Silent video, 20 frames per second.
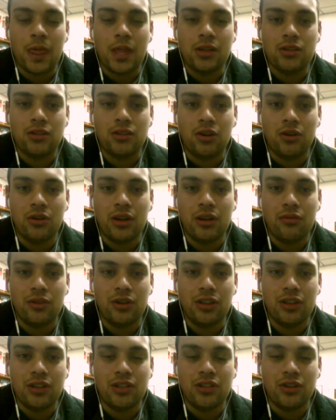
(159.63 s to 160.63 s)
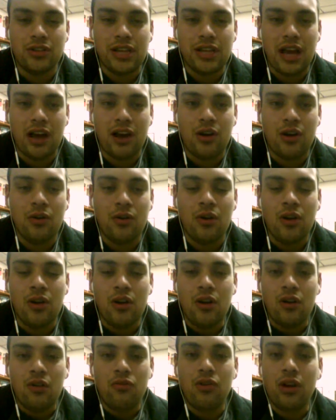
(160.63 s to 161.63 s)
So it really shows how
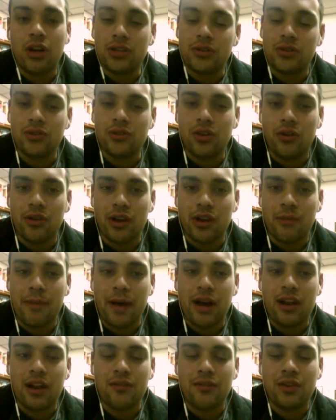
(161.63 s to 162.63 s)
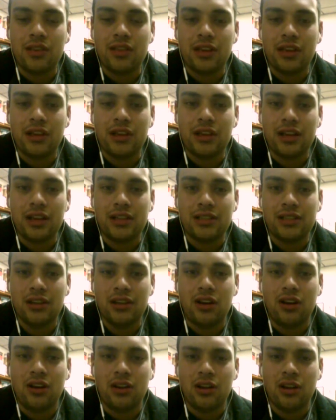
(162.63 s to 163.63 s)
Russ was going about everything, kind of saying,
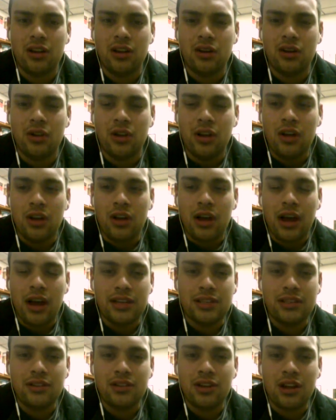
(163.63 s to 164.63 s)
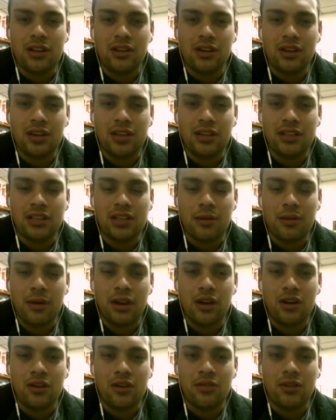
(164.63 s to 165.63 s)
oh, you know, I still got to look into this on
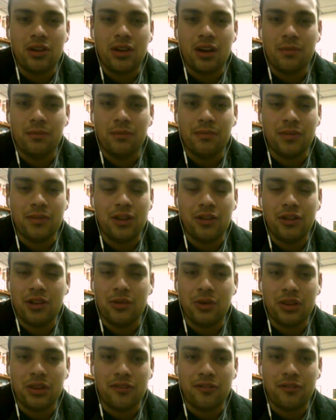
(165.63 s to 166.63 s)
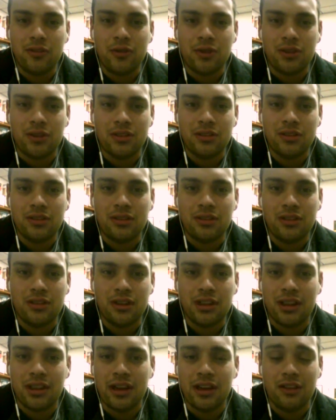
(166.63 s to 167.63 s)
my own. You know, he quit the force
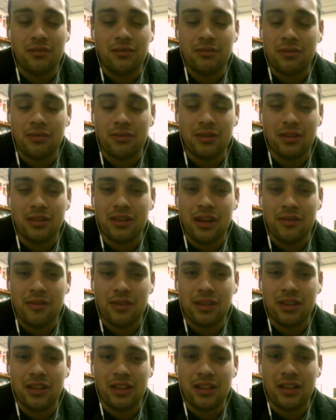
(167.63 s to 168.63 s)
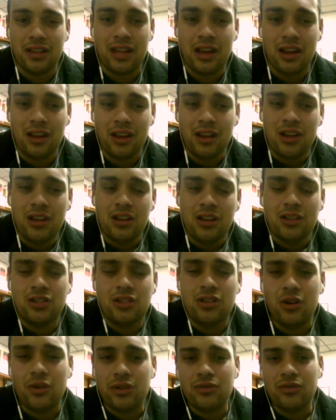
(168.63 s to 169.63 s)
and everything like that.
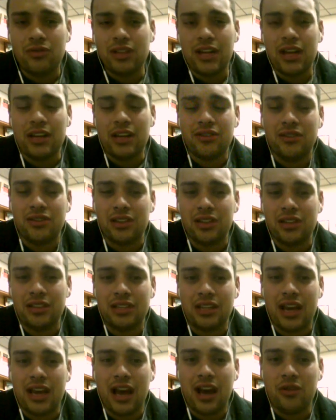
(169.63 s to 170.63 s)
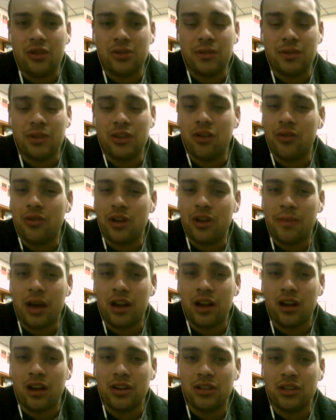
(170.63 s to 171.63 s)
So it's really interesting to see how he's been going about
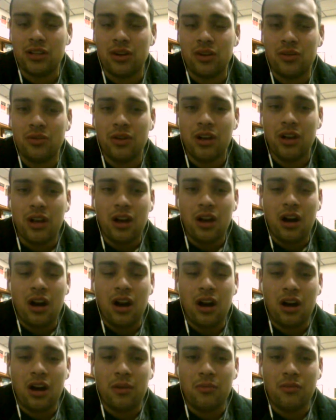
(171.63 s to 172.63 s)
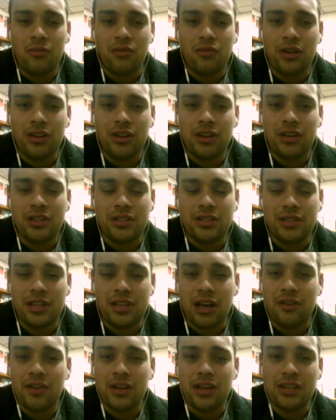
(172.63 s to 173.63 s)
it on his own. Really just
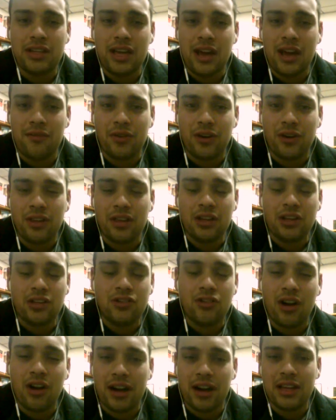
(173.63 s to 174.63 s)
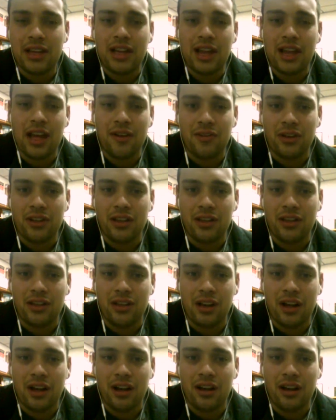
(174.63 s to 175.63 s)
delving into everything, trying to get everything
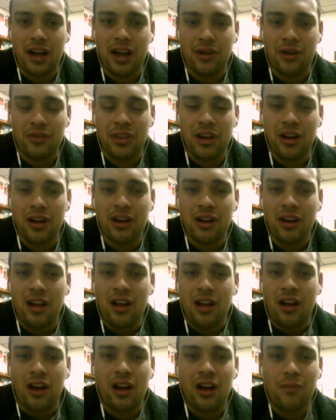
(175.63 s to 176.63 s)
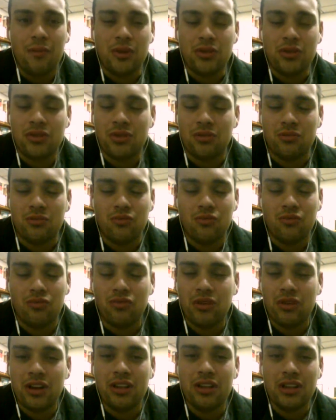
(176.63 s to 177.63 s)
out there. There's
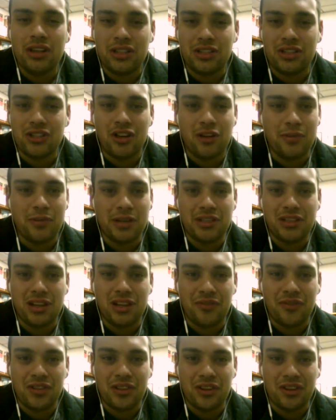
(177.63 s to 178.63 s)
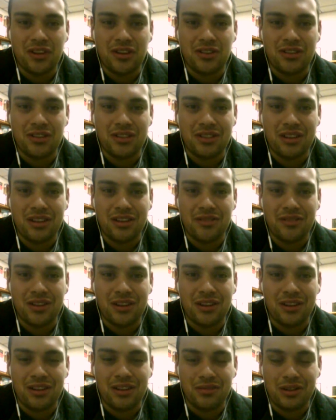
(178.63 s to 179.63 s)
some really disturbing stuff in the current stuff.
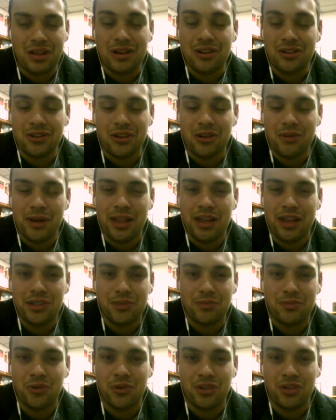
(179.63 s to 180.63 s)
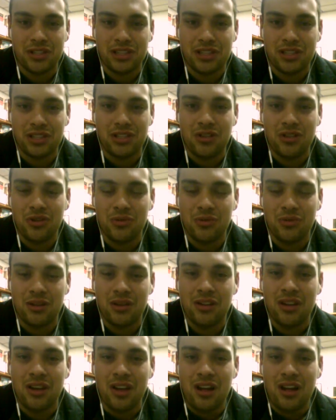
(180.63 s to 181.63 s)
I'm going to talk about that in the spoilers. That's a huge one.